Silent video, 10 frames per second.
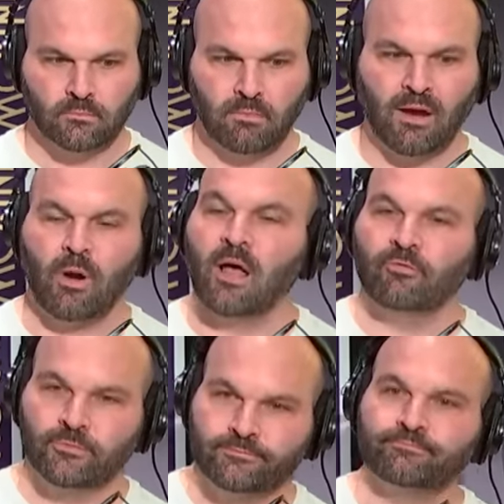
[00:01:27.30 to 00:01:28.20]

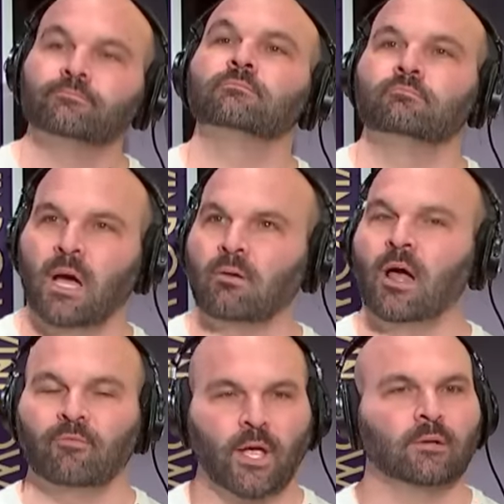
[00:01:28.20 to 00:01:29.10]

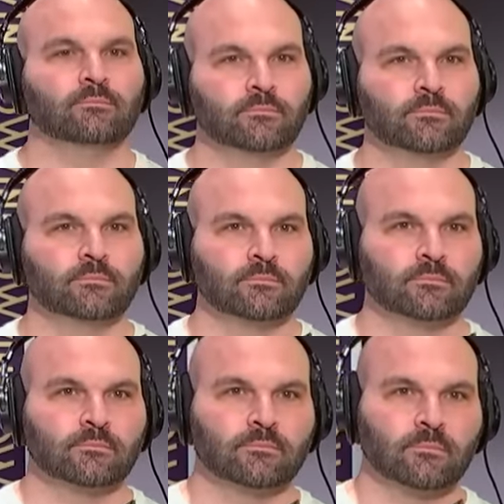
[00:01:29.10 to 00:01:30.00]
Meirov, yeah.
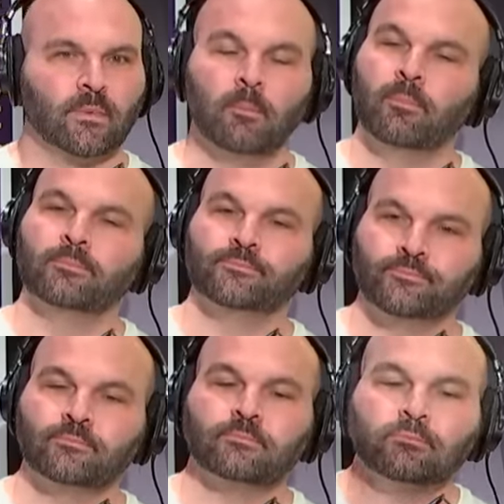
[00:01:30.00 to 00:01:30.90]
The Saints are expected to sign